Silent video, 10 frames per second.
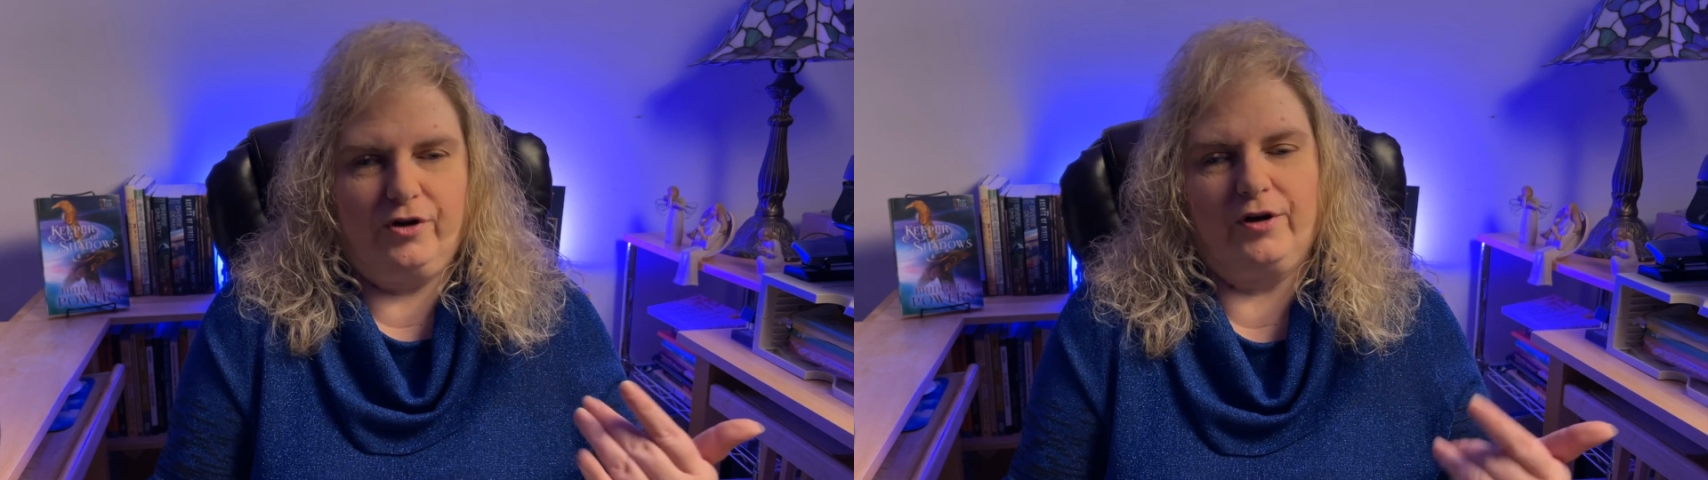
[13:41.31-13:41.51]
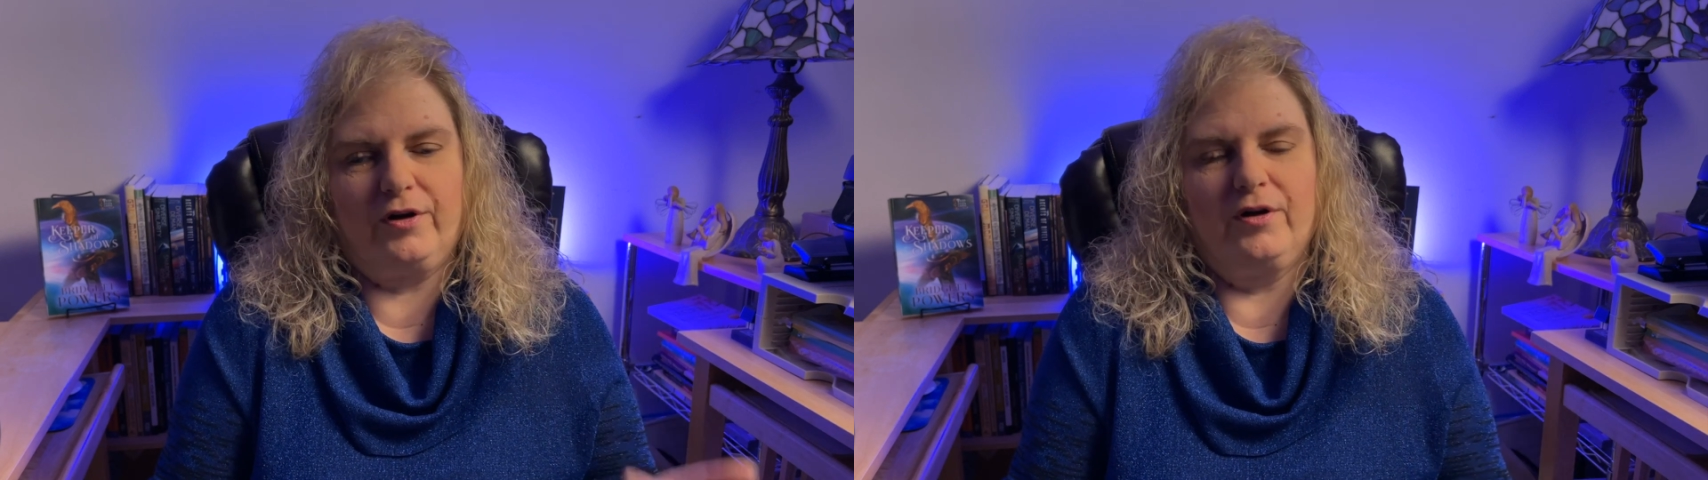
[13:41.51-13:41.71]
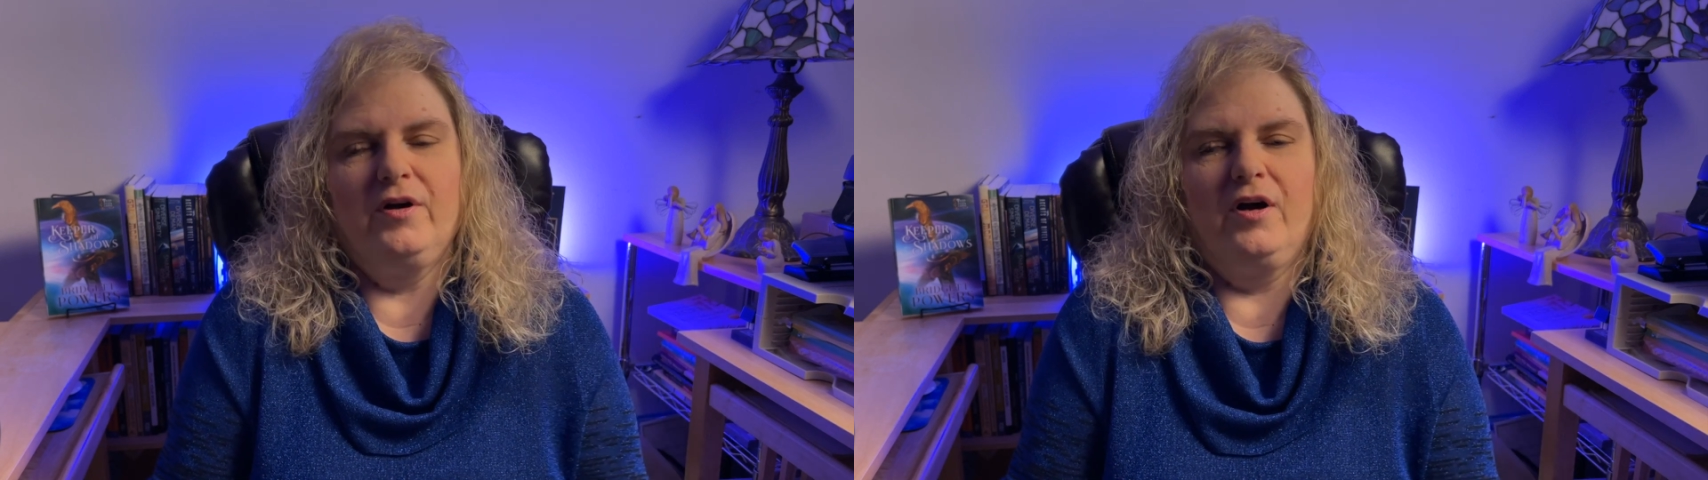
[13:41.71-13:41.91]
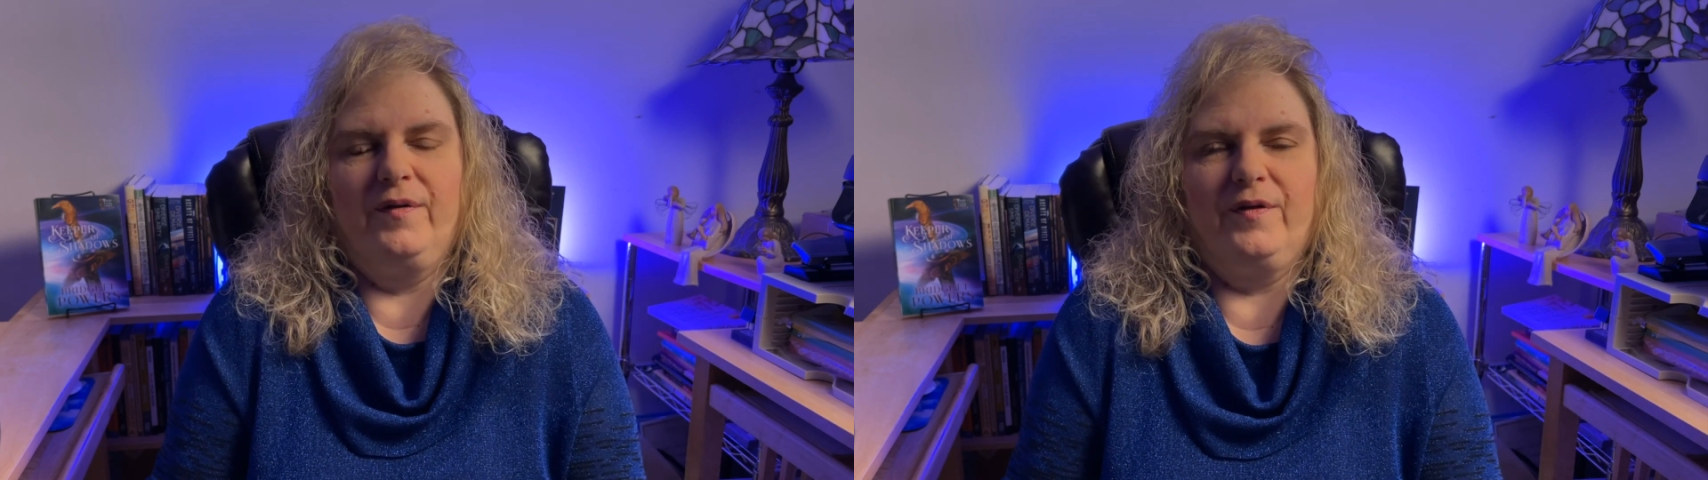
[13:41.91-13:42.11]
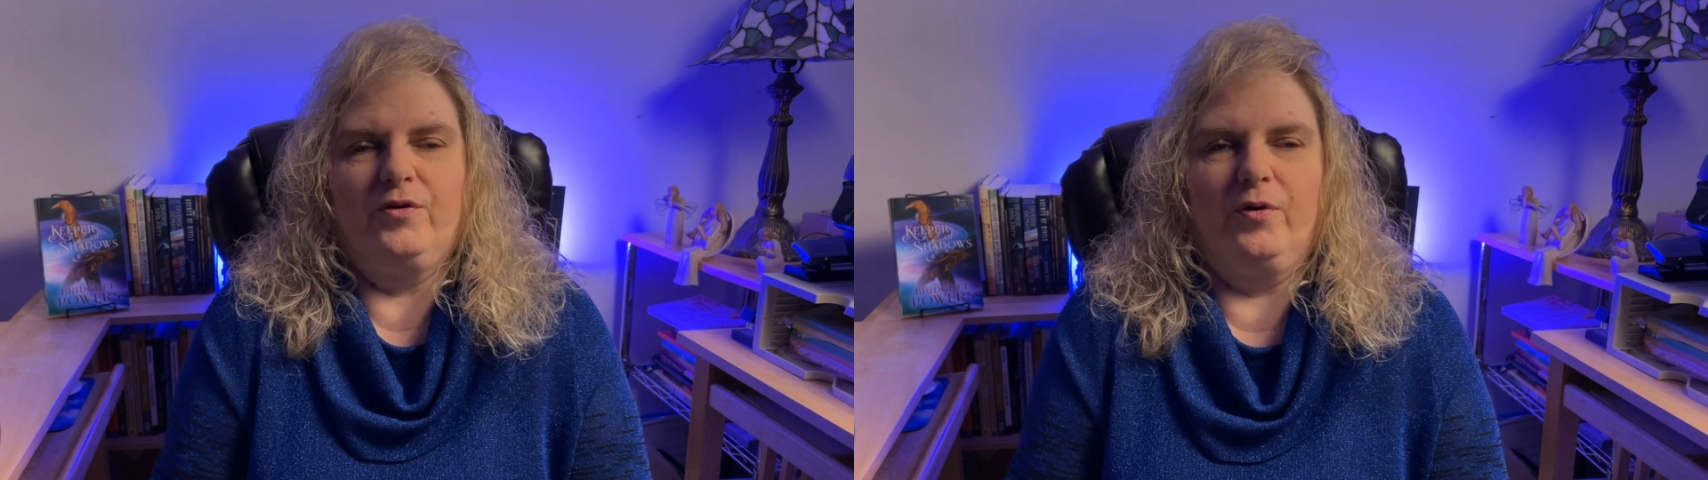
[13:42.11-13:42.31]
hook on
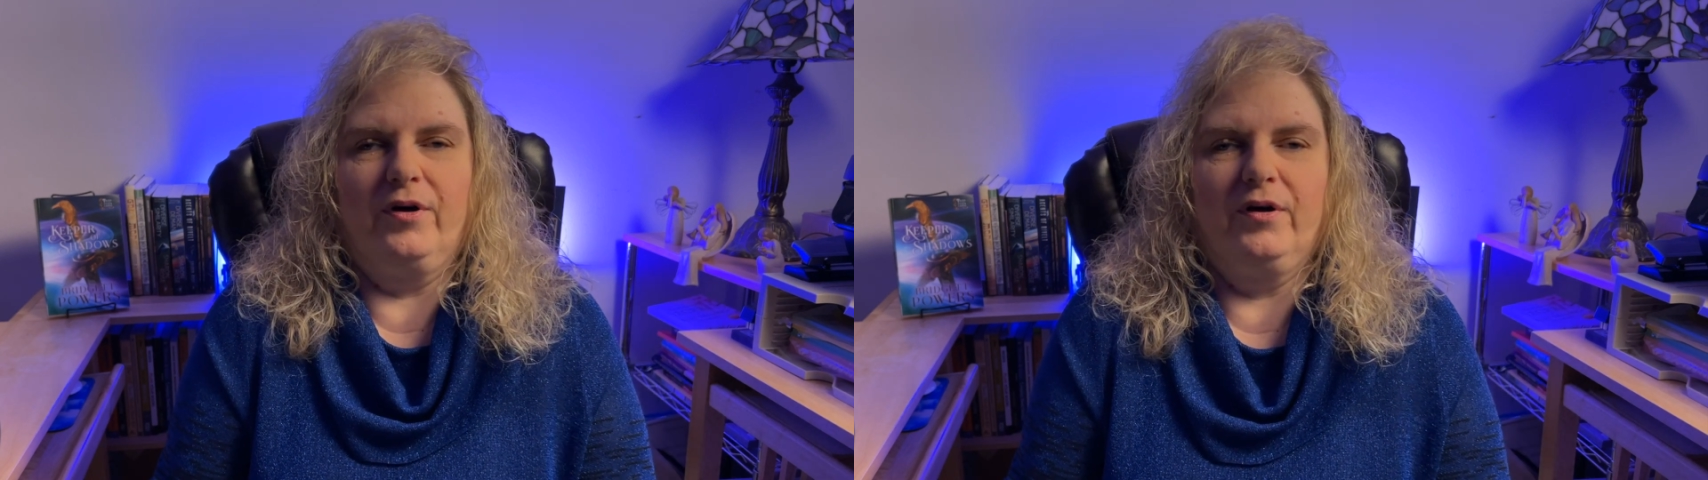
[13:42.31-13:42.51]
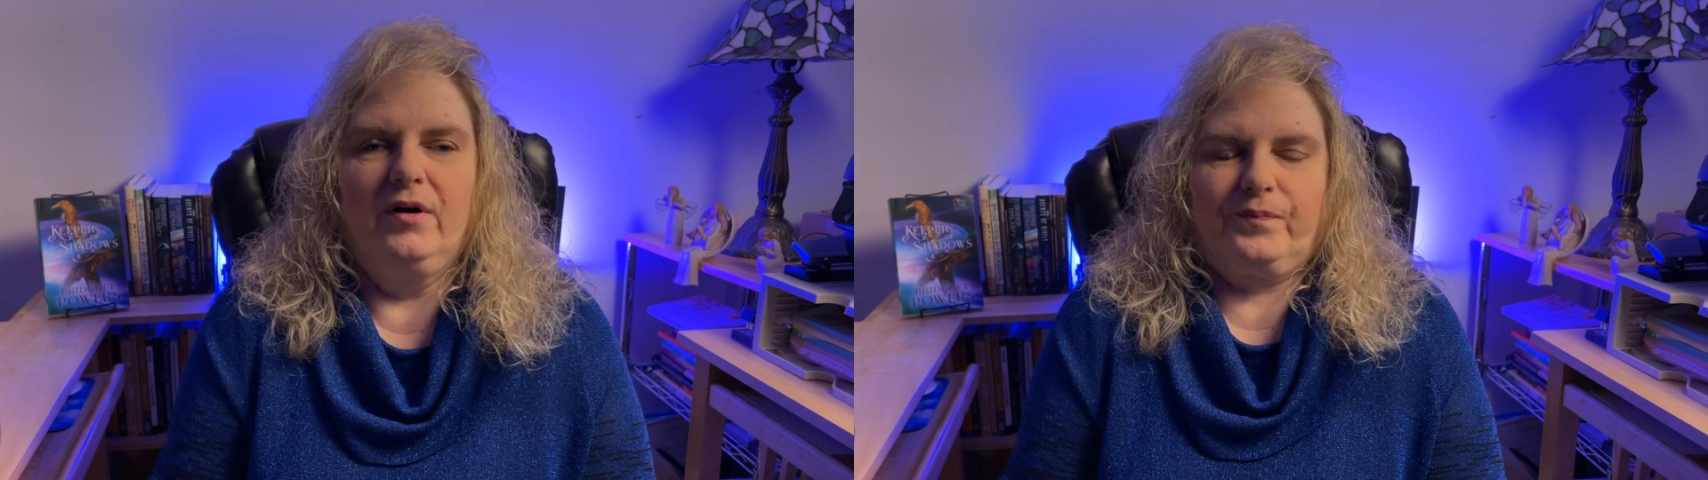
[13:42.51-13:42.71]
the door.